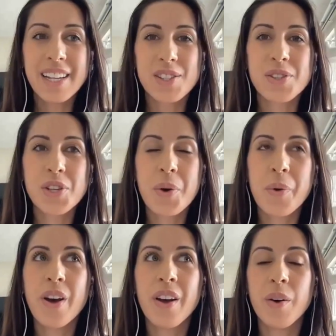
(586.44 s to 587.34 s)
Yes.
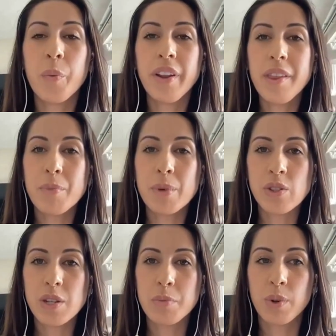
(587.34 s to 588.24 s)
So one of the
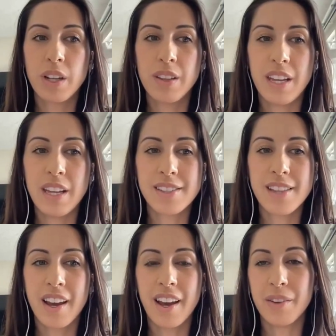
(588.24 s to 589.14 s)
most important things
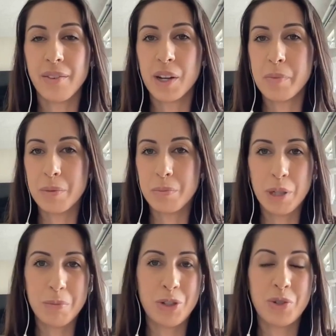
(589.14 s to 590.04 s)
that I recommend
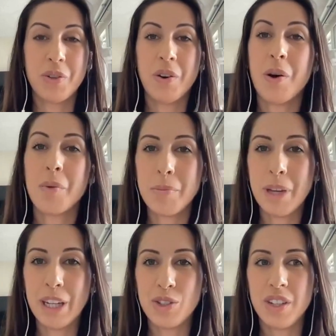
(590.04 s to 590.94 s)
pretty much to all my
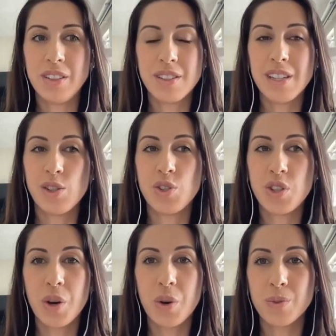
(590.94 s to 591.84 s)
patients is
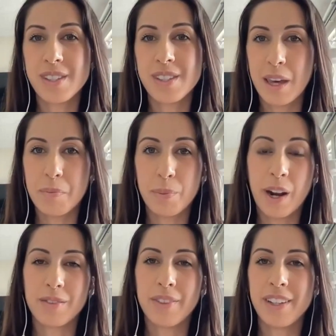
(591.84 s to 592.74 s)
don't skip
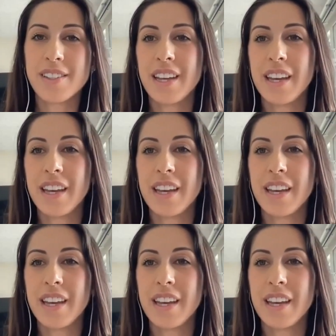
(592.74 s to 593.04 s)
breakfast.